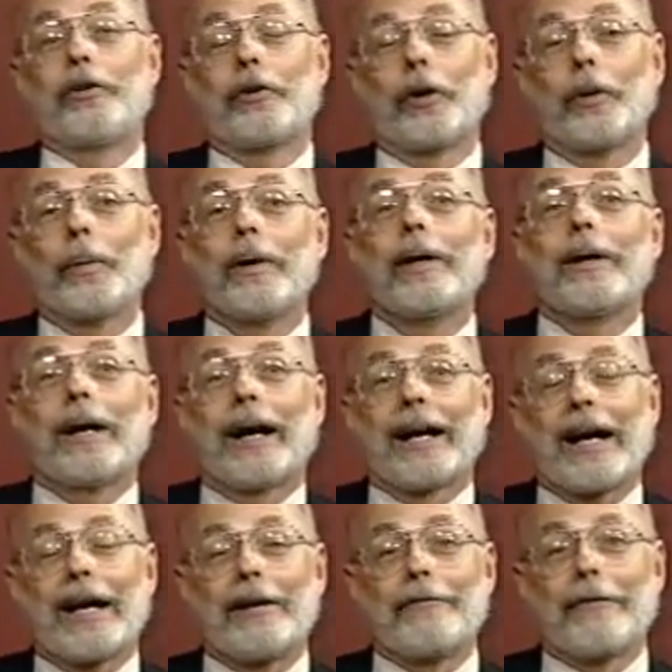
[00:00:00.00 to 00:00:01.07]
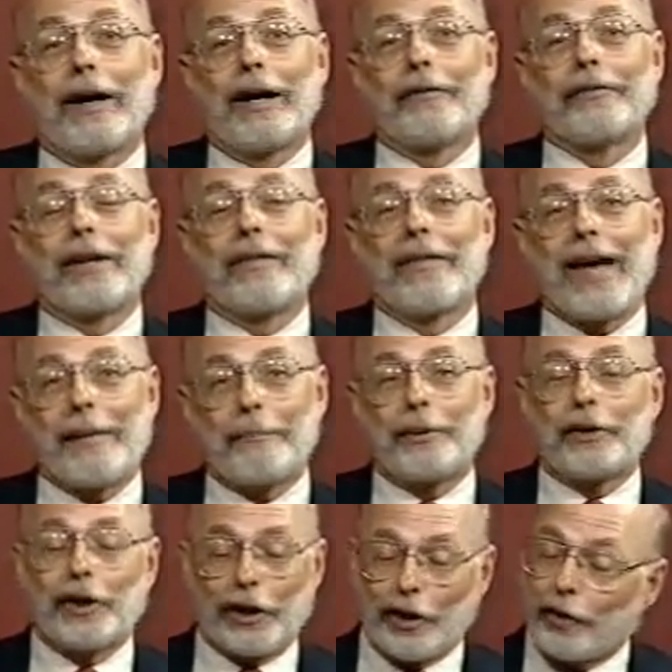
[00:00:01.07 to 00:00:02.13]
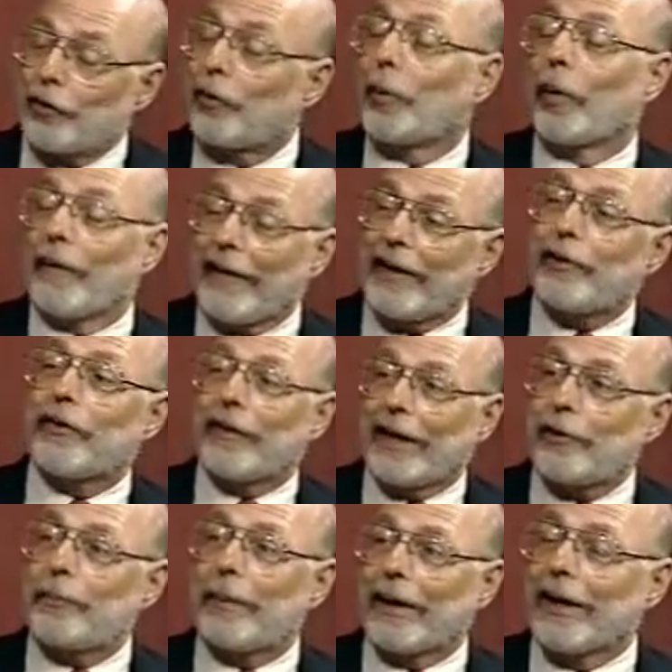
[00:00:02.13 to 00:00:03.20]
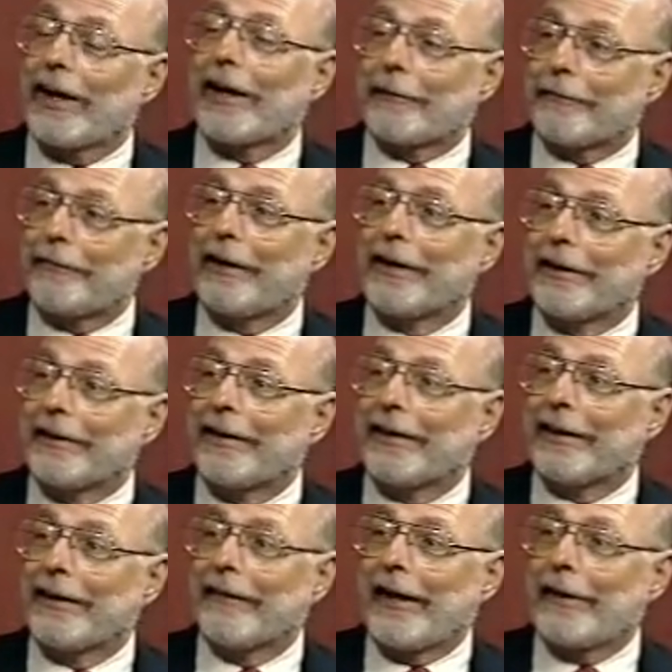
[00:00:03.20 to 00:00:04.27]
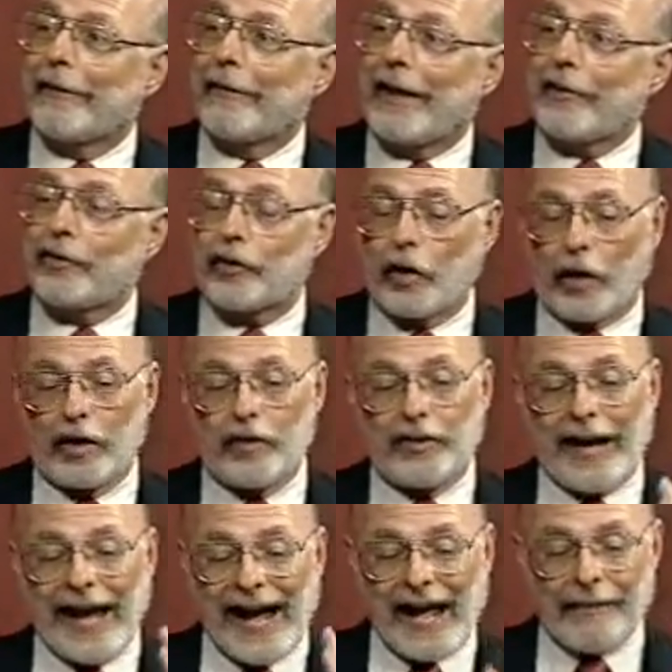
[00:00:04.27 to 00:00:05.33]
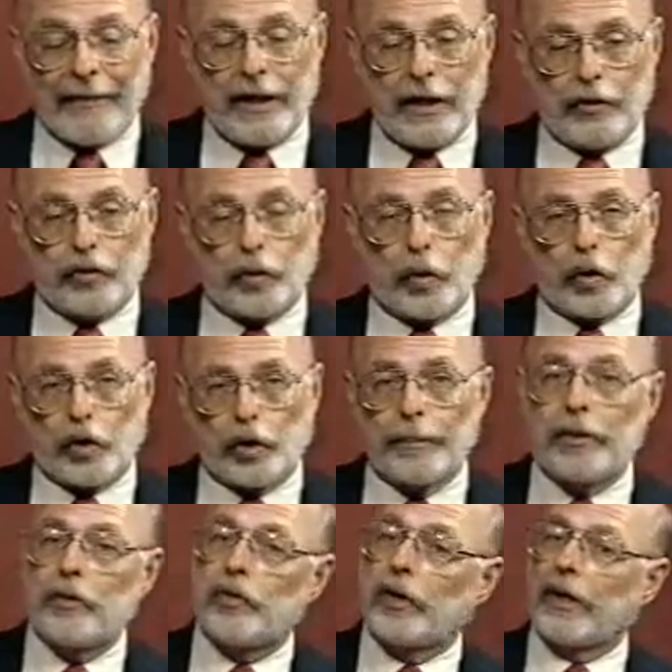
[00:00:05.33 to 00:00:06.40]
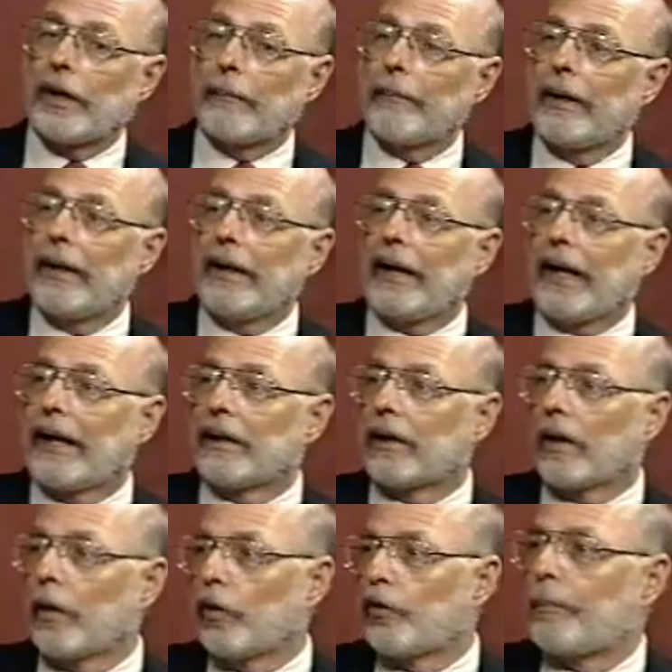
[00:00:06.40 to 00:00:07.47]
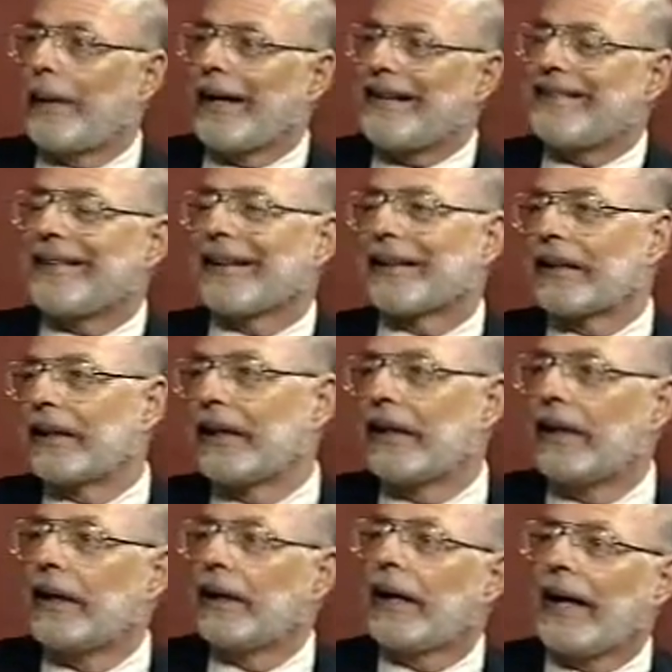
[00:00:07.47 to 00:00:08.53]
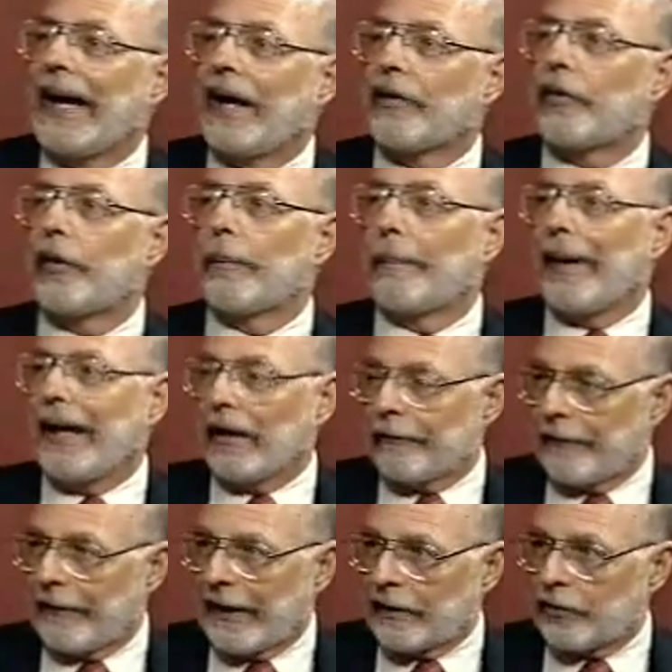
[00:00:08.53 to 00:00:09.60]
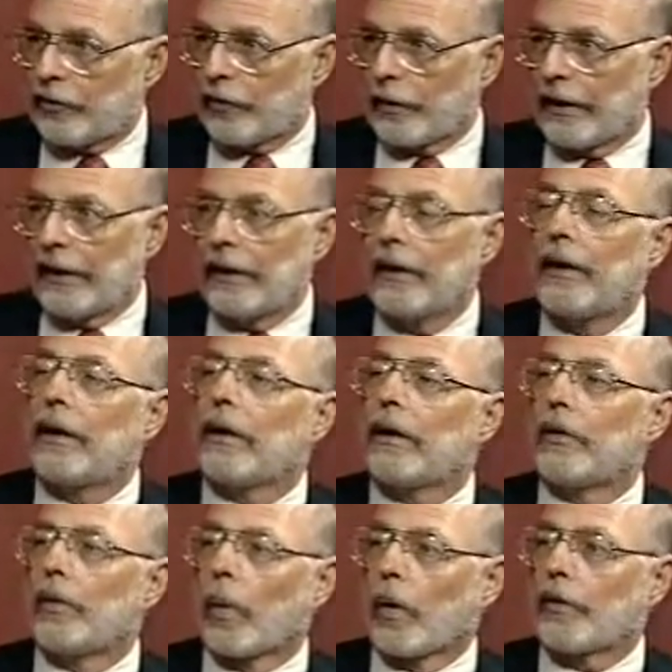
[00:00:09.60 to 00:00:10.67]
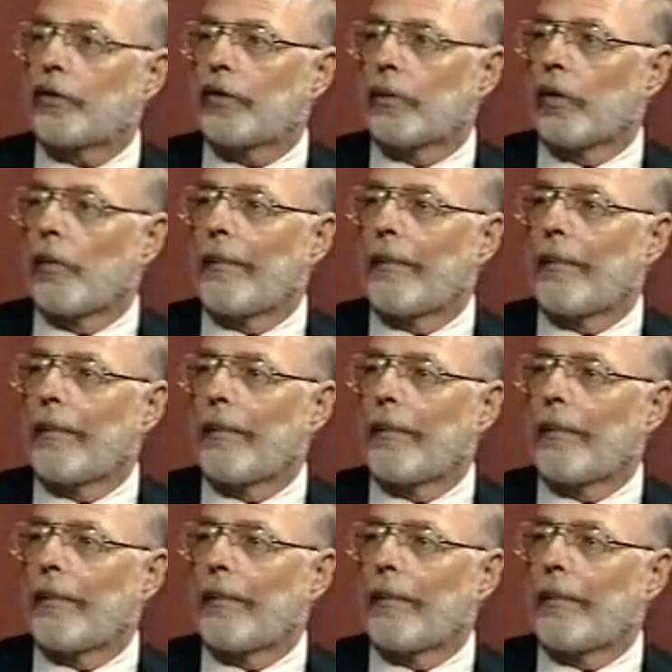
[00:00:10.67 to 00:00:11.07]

So I got involved in that particular tour, and that's been a lot of fun. That starts at the Historical Museum and goes basically out to Palafox Street, north to